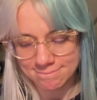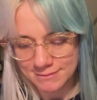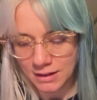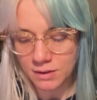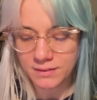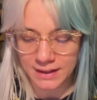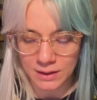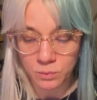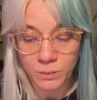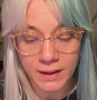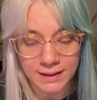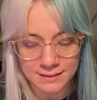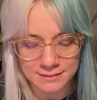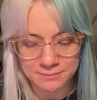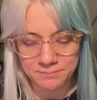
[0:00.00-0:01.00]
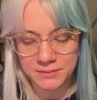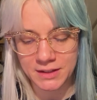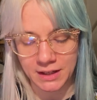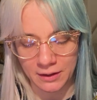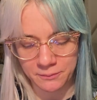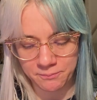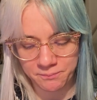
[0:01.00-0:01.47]
Okay, well, you
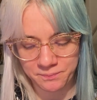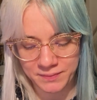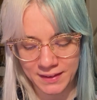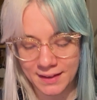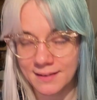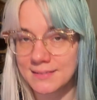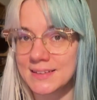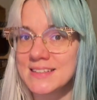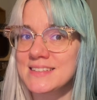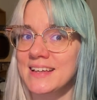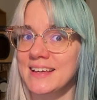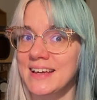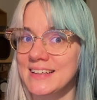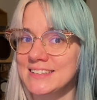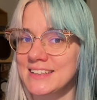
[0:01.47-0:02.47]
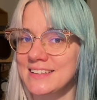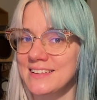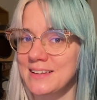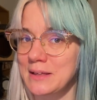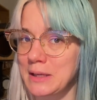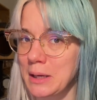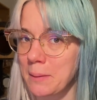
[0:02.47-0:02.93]
know, at least I get
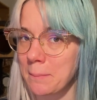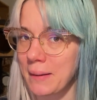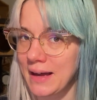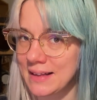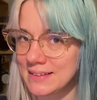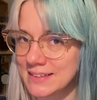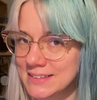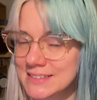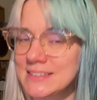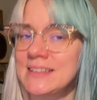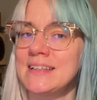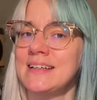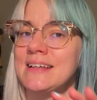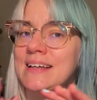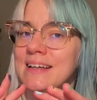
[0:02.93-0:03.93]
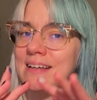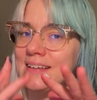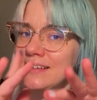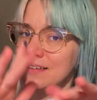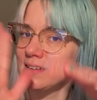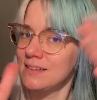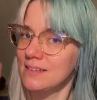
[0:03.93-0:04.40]
the palette,
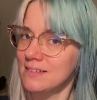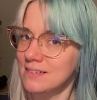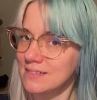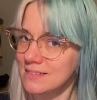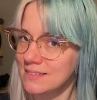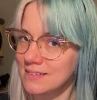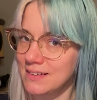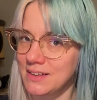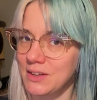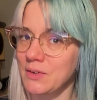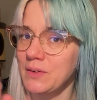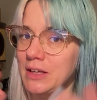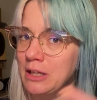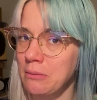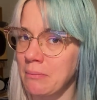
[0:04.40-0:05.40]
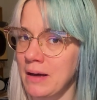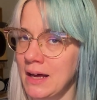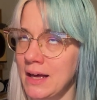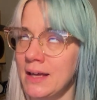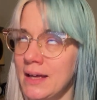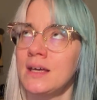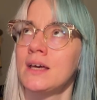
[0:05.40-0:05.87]
you know, in
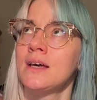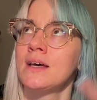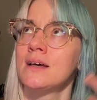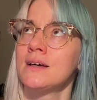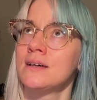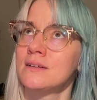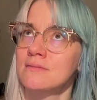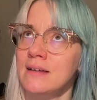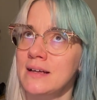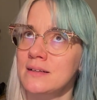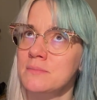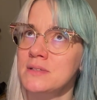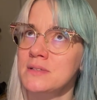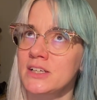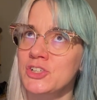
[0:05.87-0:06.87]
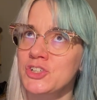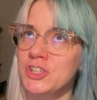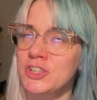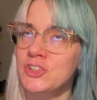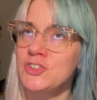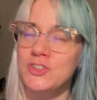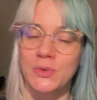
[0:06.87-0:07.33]
my
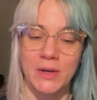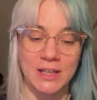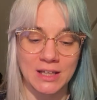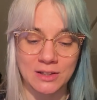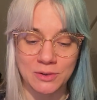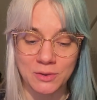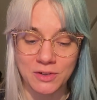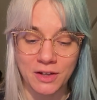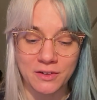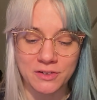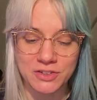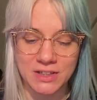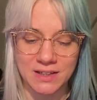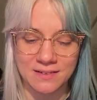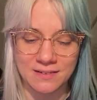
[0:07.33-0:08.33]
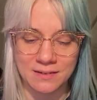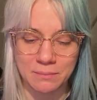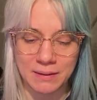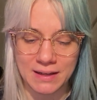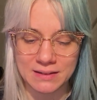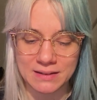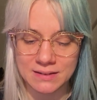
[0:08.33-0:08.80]
randomization, so I can use other shades in the
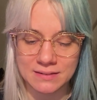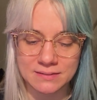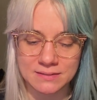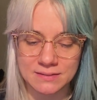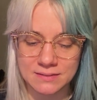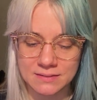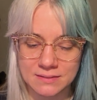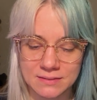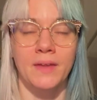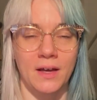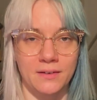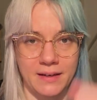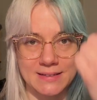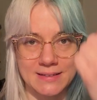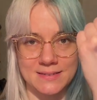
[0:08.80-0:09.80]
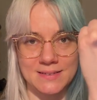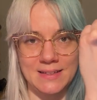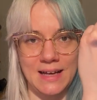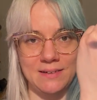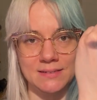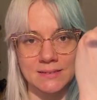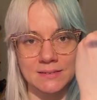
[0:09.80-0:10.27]
palette. Okay, so it's
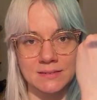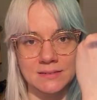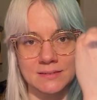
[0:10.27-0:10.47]
that one.